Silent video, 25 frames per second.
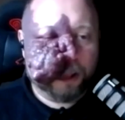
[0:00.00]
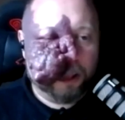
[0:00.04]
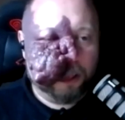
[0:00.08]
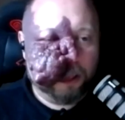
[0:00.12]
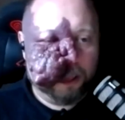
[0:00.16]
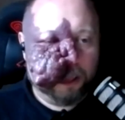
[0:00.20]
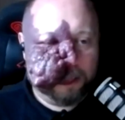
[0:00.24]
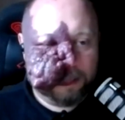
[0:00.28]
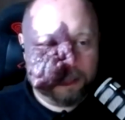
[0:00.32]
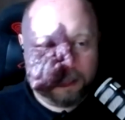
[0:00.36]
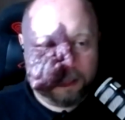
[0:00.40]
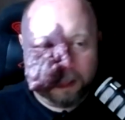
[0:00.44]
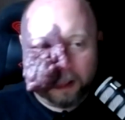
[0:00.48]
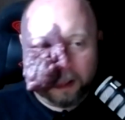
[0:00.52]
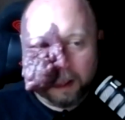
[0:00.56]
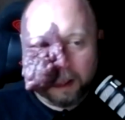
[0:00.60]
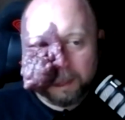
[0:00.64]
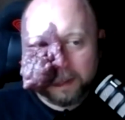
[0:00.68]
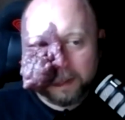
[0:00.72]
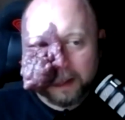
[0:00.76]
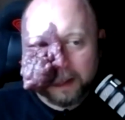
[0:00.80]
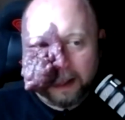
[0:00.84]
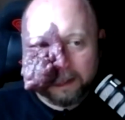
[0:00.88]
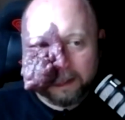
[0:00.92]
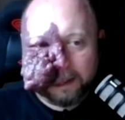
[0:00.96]
current
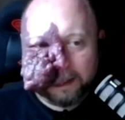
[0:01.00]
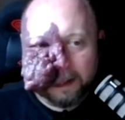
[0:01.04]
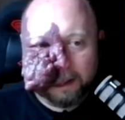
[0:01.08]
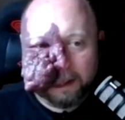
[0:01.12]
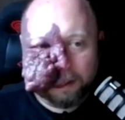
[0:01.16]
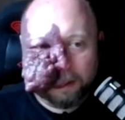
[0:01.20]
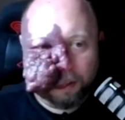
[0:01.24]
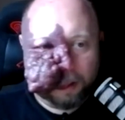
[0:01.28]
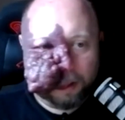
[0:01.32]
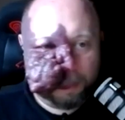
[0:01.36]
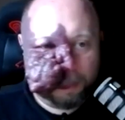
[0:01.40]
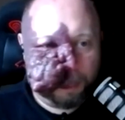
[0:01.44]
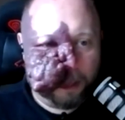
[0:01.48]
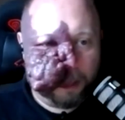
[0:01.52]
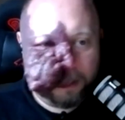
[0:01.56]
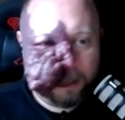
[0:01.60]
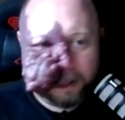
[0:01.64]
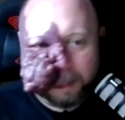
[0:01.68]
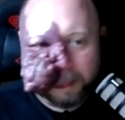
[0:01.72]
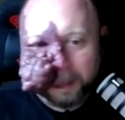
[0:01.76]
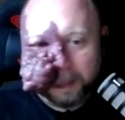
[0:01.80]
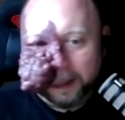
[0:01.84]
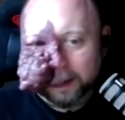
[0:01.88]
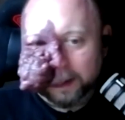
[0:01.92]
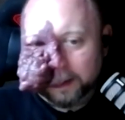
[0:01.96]
circumstances,
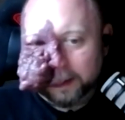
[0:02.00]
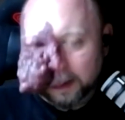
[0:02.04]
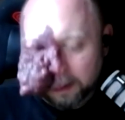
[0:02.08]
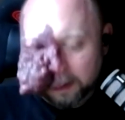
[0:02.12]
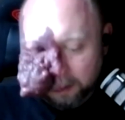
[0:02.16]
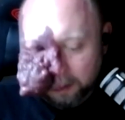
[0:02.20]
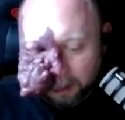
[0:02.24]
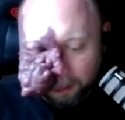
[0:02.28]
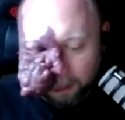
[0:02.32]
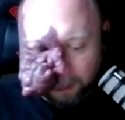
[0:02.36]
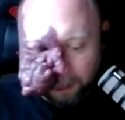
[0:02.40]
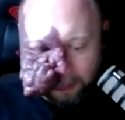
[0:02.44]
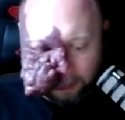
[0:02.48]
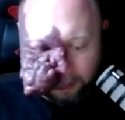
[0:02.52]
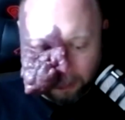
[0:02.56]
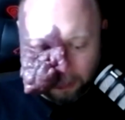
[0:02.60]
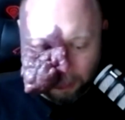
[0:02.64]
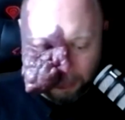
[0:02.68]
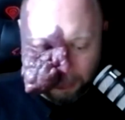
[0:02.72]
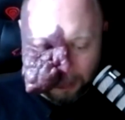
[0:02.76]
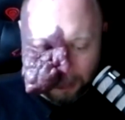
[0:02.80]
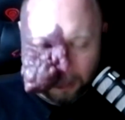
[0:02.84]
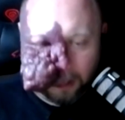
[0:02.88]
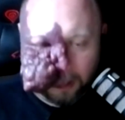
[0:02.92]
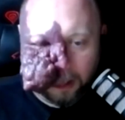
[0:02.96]
responsibility is always
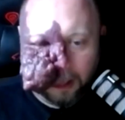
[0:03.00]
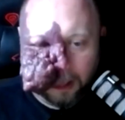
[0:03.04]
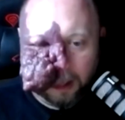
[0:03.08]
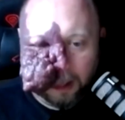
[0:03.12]
human.